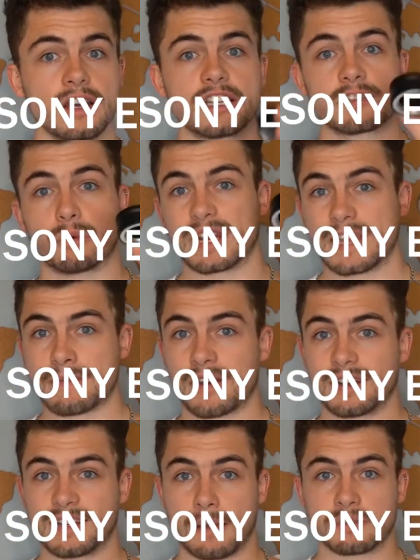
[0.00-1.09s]
so I bought an
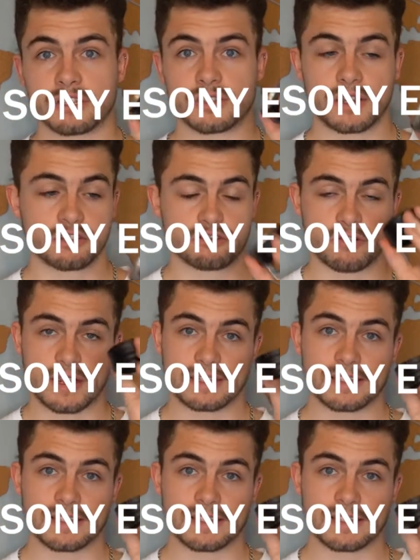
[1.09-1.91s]
E-mount adapter so I can screw it into